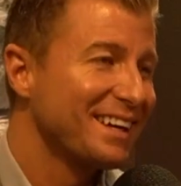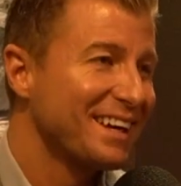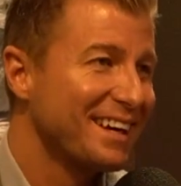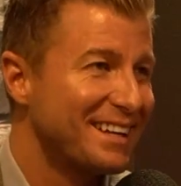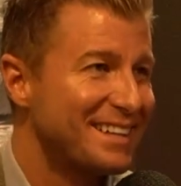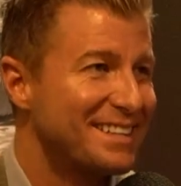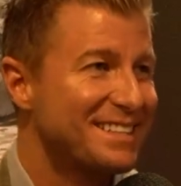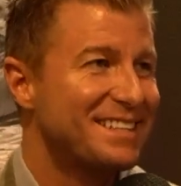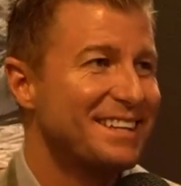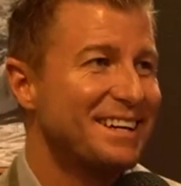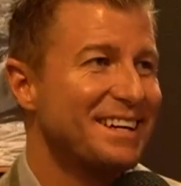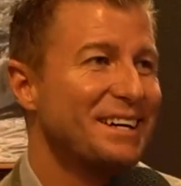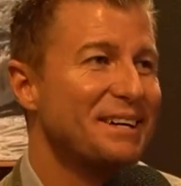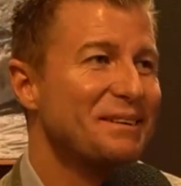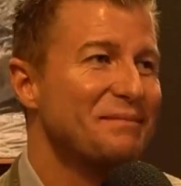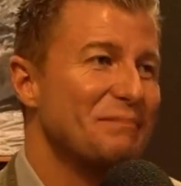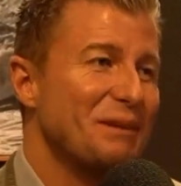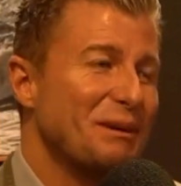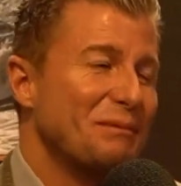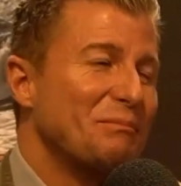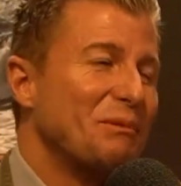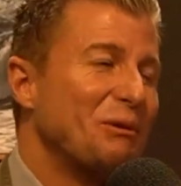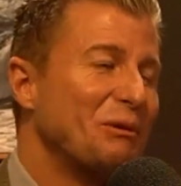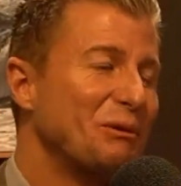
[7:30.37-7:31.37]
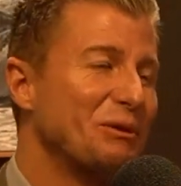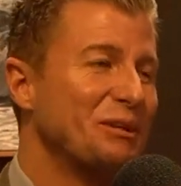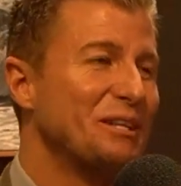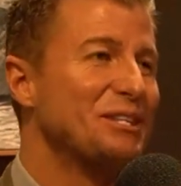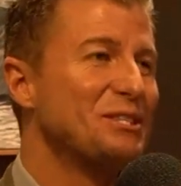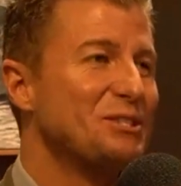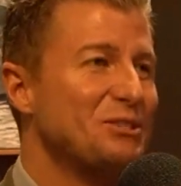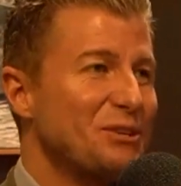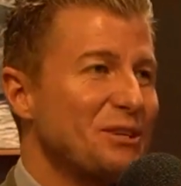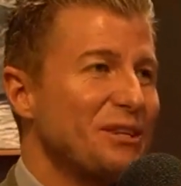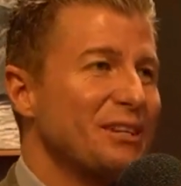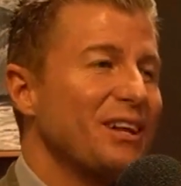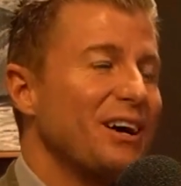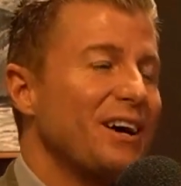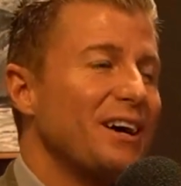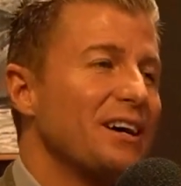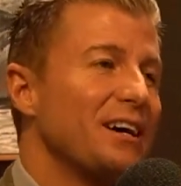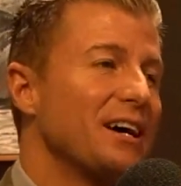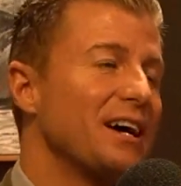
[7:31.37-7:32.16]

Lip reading: at McMullin Injury Law,